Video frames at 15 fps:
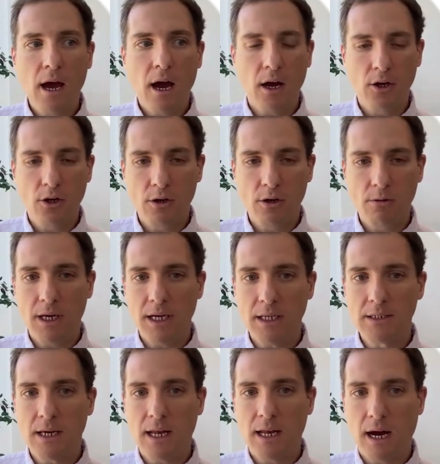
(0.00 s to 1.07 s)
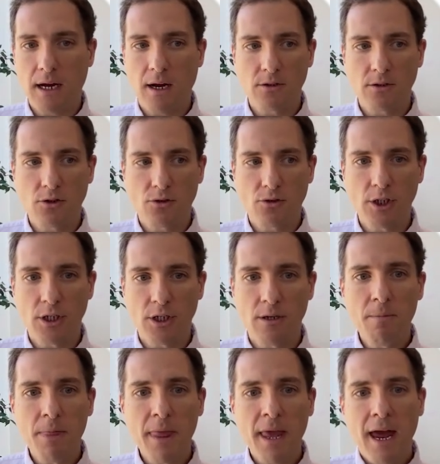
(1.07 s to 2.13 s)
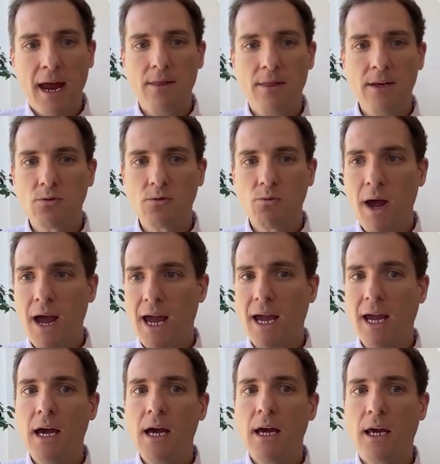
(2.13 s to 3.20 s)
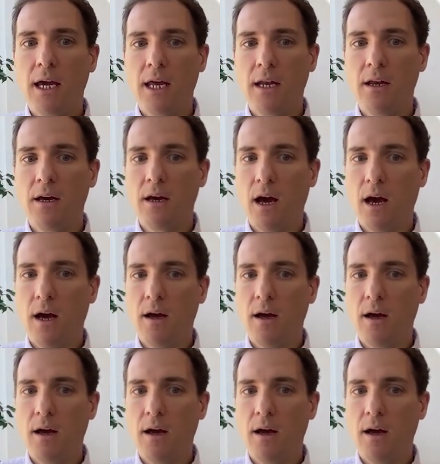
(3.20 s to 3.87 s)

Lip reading: accumulates at high concentration. And in this way can